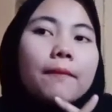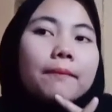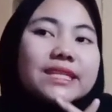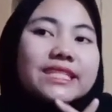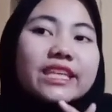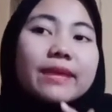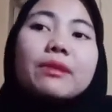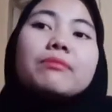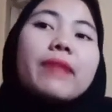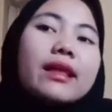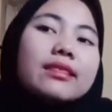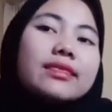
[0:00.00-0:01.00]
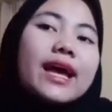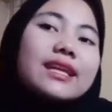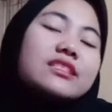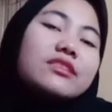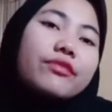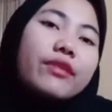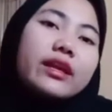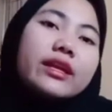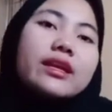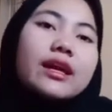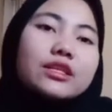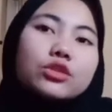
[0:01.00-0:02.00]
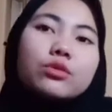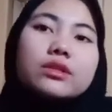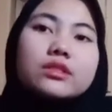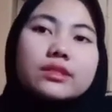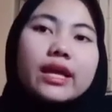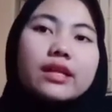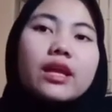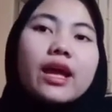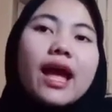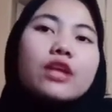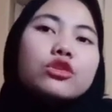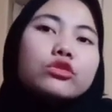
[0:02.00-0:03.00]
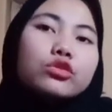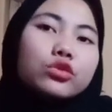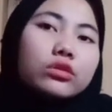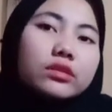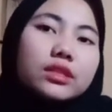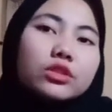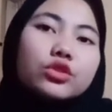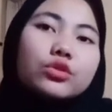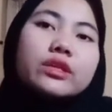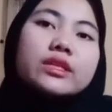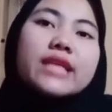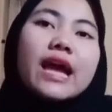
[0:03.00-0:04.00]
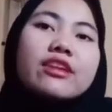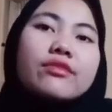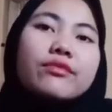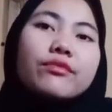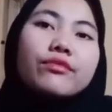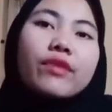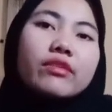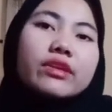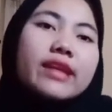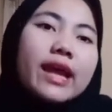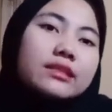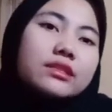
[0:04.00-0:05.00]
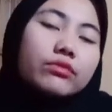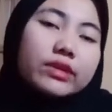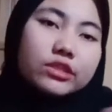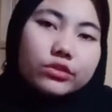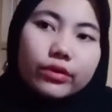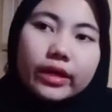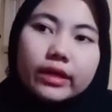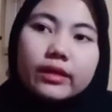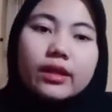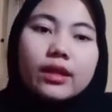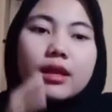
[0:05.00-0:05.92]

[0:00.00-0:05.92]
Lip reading: Please keep in mind, that is a very casual sign and you shouldn't do this at a very nice restaurant.